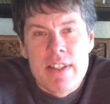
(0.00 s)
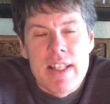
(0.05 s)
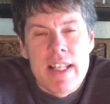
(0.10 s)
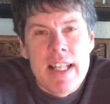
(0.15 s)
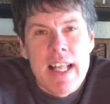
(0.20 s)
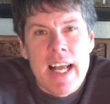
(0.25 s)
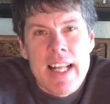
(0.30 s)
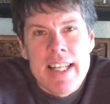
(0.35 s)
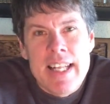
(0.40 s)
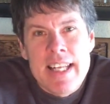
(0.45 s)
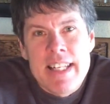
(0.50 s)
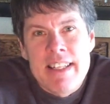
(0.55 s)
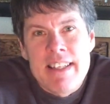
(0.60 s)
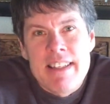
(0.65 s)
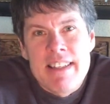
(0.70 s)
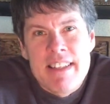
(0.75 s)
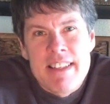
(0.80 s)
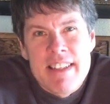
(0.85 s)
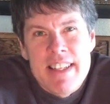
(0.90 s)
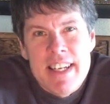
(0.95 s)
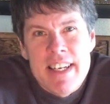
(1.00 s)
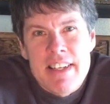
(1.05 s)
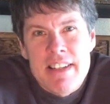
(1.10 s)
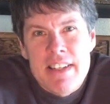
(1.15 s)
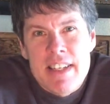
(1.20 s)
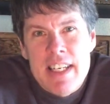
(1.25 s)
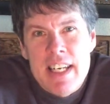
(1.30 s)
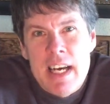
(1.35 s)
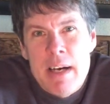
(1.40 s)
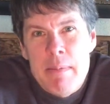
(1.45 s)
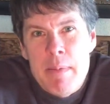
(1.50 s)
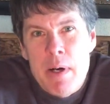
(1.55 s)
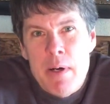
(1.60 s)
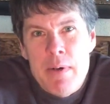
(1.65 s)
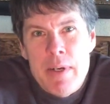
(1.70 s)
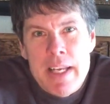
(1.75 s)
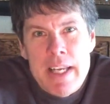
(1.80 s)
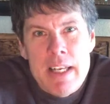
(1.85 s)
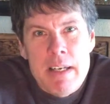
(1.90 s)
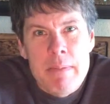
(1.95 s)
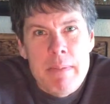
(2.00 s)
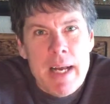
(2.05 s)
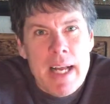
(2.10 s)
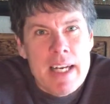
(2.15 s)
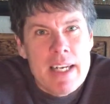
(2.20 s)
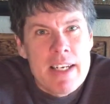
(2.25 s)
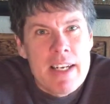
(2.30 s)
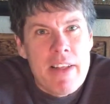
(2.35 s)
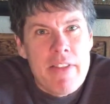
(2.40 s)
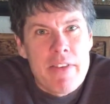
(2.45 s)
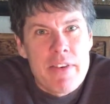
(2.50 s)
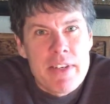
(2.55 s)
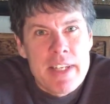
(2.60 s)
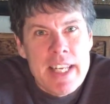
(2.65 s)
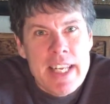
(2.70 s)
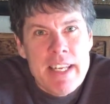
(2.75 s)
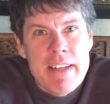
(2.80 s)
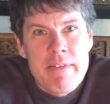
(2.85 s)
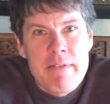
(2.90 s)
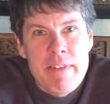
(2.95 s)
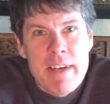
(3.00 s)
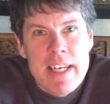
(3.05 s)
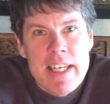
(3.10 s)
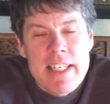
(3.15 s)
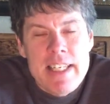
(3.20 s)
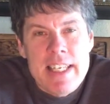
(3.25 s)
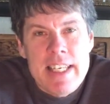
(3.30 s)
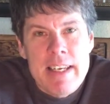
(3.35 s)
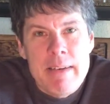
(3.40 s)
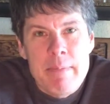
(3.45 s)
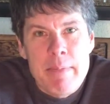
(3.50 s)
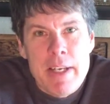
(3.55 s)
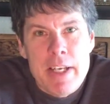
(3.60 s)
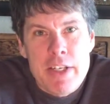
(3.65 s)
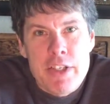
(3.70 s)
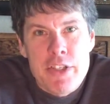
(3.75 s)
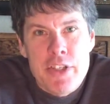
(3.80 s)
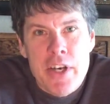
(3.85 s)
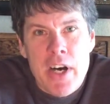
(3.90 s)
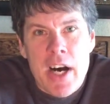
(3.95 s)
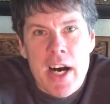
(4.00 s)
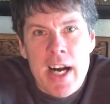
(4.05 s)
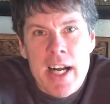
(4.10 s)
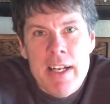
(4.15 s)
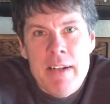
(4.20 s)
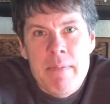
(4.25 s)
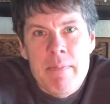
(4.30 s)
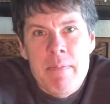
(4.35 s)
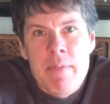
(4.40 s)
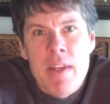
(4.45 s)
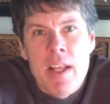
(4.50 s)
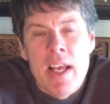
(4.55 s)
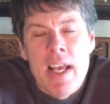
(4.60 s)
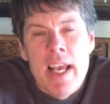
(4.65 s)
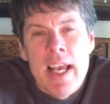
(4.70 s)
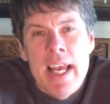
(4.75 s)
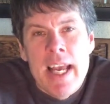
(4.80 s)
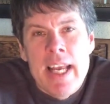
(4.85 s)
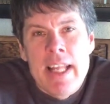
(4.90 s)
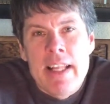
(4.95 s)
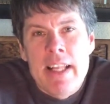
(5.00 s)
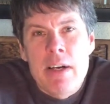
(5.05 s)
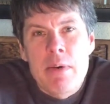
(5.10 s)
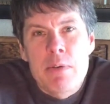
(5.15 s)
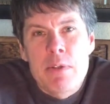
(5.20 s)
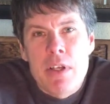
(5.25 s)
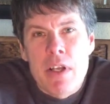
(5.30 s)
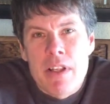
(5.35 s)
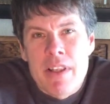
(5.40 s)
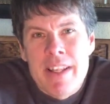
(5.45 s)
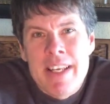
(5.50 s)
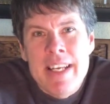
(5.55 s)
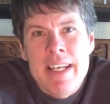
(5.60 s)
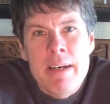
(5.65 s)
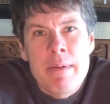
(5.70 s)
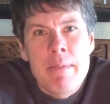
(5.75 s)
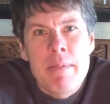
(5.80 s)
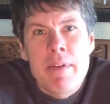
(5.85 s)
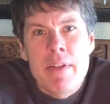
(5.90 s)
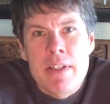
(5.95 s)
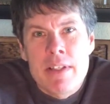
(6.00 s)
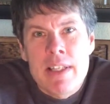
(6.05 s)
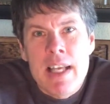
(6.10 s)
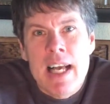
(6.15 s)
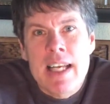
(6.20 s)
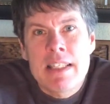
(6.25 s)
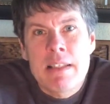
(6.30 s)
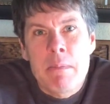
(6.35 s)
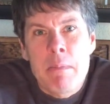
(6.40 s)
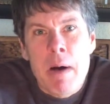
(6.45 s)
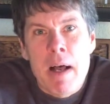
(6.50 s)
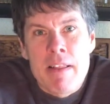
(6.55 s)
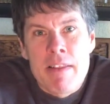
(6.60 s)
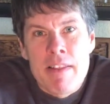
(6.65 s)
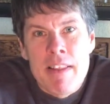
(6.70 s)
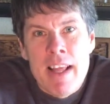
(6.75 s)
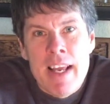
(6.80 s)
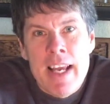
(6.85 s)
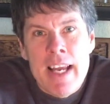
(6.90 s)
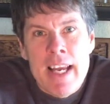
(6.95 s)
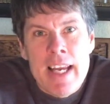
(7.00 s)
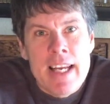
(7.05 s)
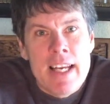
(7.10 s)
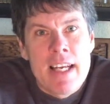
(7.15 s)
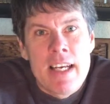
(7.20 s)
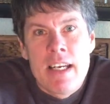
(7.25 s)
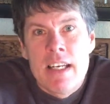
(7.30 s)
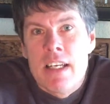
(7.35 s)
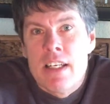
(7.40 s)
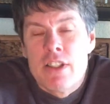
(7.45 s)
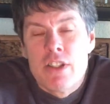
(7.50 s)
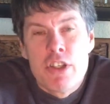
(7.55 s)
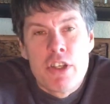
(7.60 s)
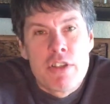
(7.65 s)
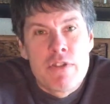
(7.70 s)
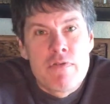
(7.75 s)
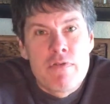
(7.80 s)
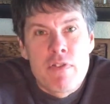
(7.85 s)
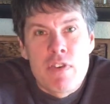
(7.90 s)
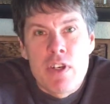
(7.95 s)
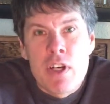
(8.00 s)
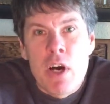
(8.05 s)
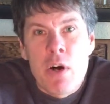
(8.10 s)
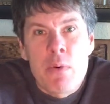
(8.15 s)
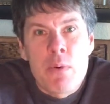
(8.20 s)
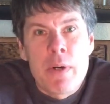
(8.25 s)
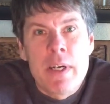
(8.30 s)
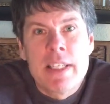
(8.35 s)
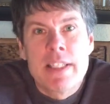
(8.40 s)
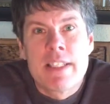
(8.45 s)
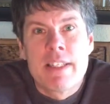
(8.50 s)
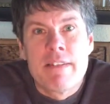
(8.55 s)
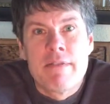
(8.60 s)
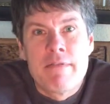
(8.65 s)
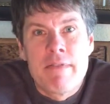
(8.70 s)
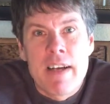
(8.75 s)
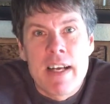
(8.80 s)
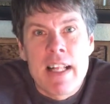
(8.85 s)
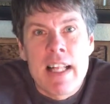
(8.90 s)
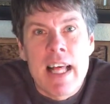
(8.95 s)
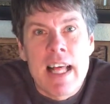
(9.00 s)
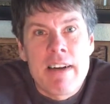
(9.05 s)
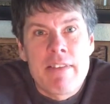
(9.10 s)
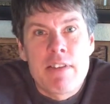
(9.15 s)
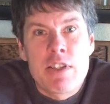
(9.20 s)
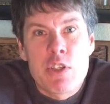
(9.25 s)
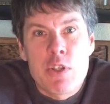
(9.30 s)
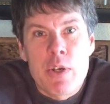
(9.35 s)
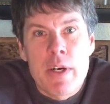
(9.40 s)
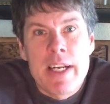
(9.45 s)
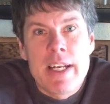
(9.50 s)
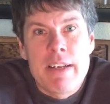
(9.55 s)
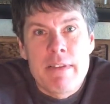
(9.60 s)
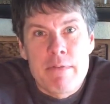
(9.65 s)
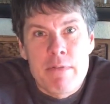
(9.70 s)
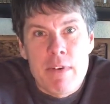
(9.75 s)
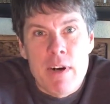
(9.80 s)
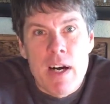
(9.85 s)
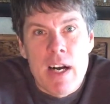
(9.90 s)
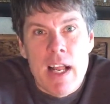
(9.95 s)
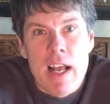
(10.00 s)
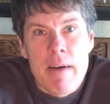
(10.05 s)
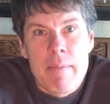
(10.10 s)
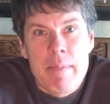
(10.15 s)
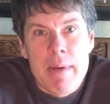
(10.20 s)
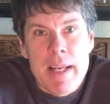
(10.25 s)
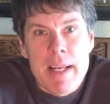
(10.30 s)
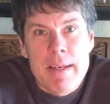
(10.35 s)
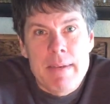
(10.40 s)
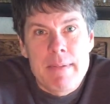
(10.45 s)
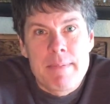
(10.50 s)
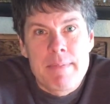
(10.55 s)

I needed the deer to come on in about another 10 feet to give me a shot. And there was a limb the size of my leg, just for no reason, fell out of a tree in front of me.